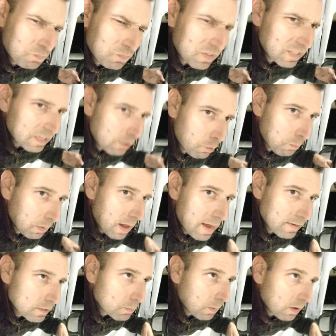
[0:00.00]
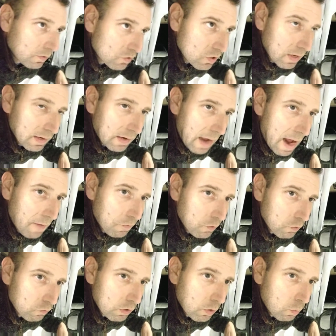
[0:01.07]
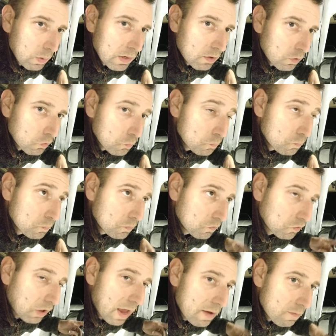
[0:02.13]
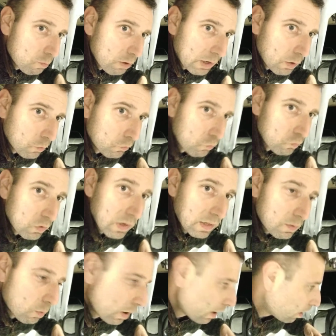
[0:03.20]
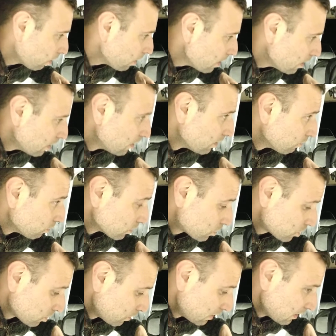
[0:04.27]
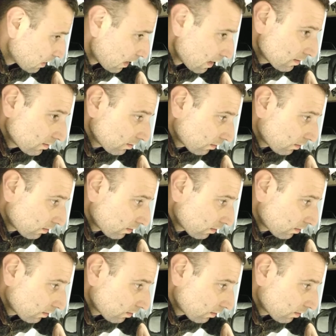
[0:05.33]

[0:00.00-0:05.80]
see your blind spots like out the rear windows, side windows really well, which should be nice.